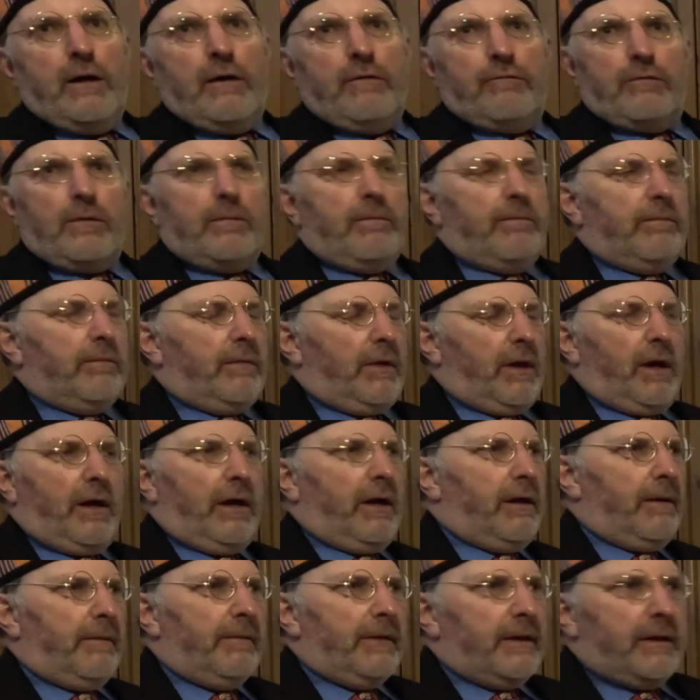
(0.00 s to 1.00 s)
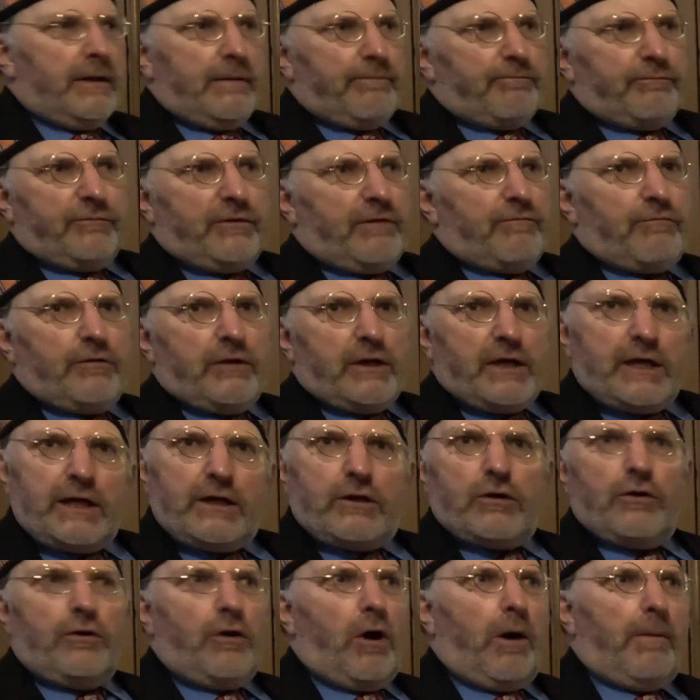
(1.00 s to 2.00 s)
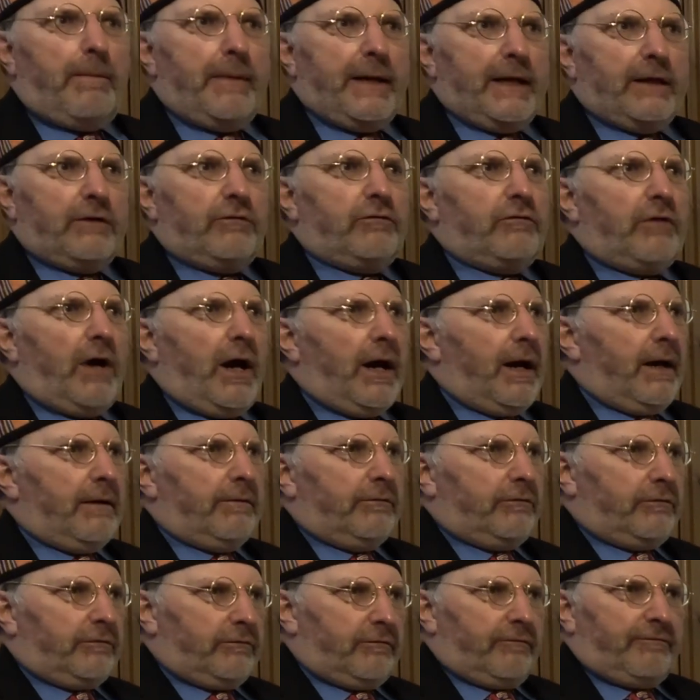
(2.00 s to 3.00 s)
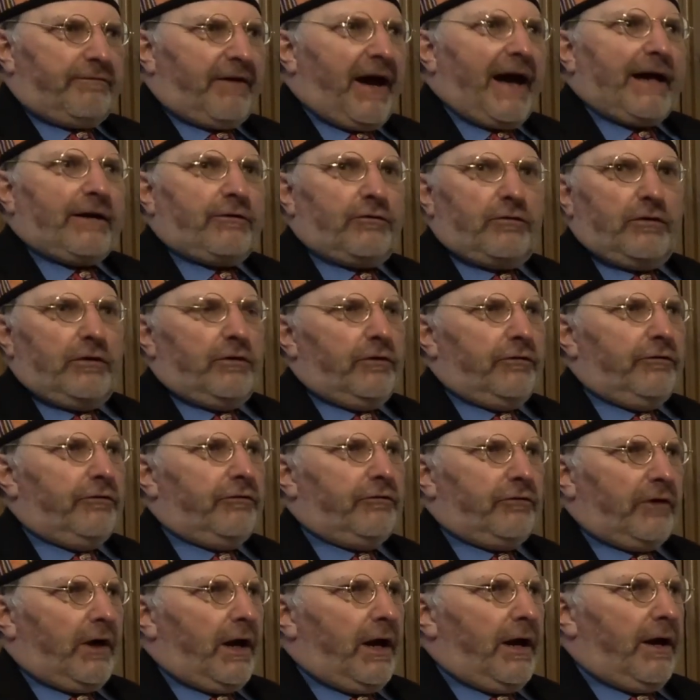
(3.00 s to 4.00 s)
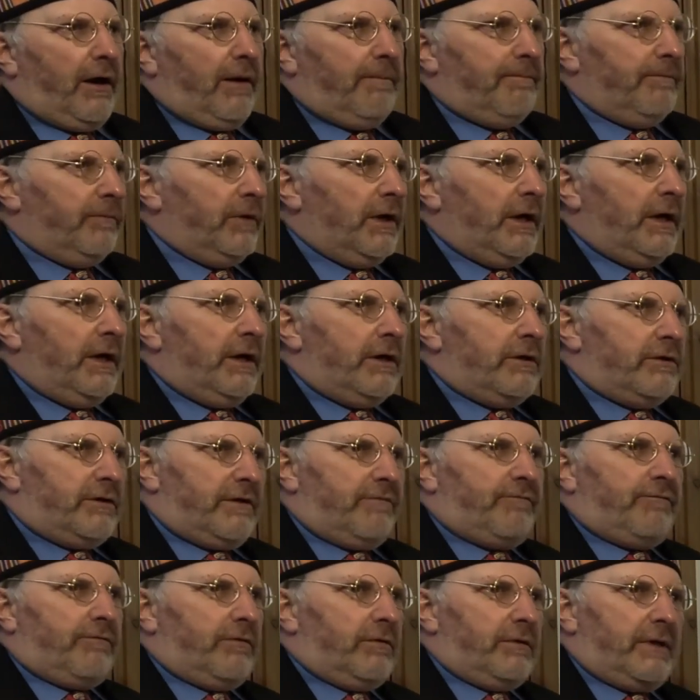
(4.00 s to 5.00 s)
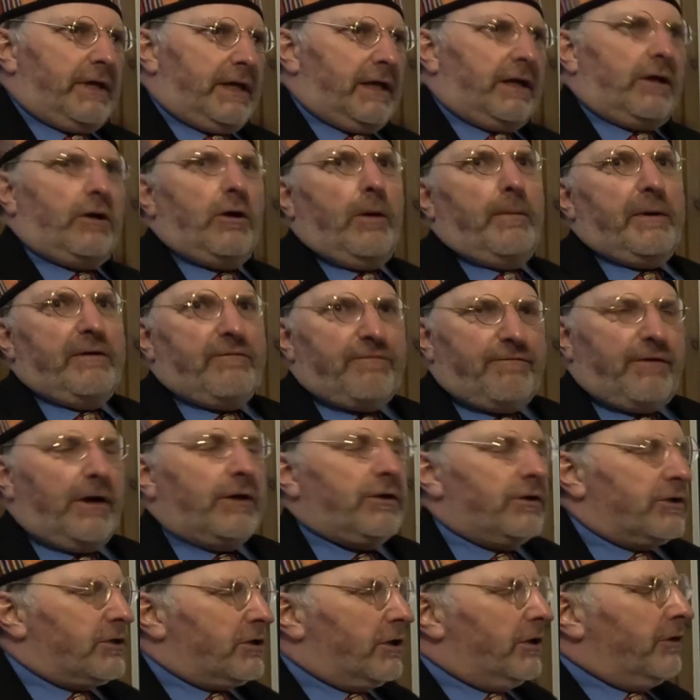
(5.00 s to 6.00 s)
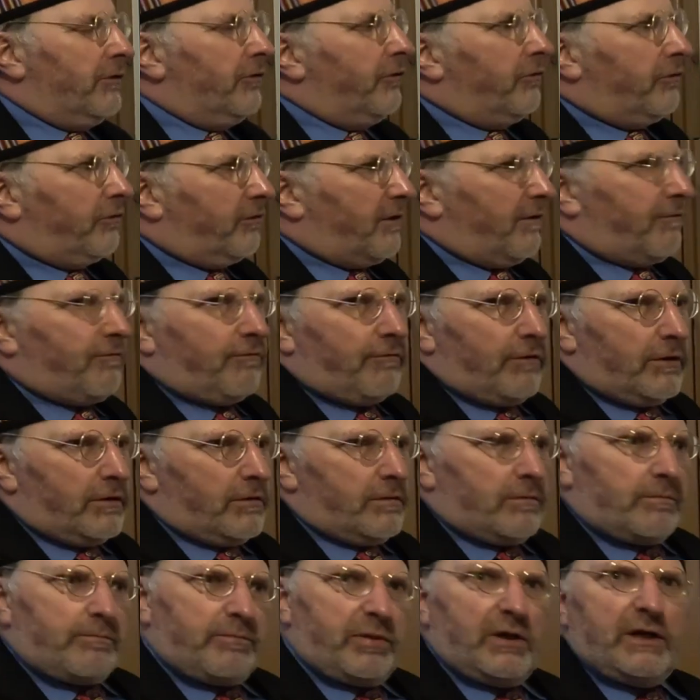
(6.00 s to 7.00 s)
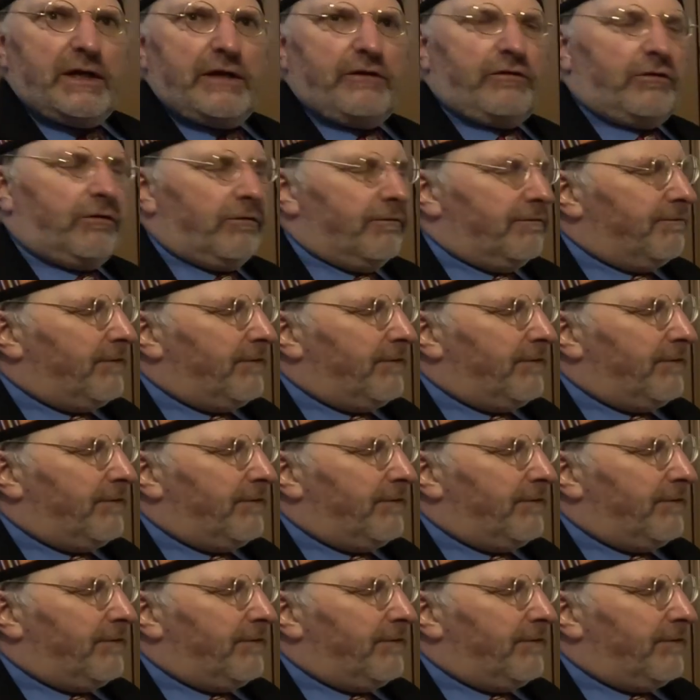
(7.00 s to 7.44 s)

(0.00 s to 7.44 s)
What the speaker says: from different economic type factors, different economic functions, different political